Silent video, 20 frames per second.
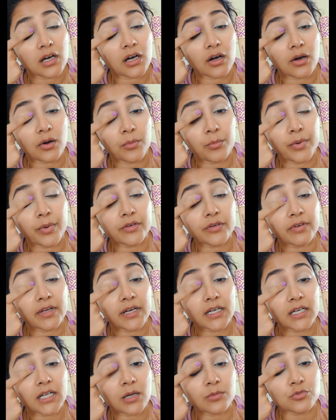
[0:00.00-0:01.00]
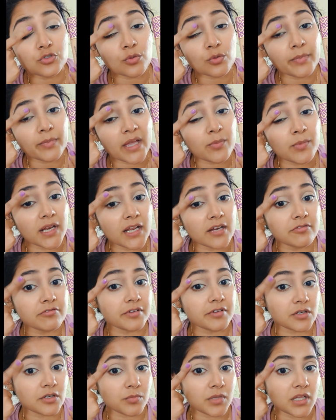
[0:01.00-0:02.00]
But when it comes to Maybelline
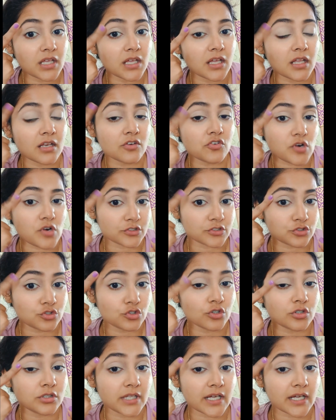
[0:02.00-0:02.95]
Fit Me in drugstore,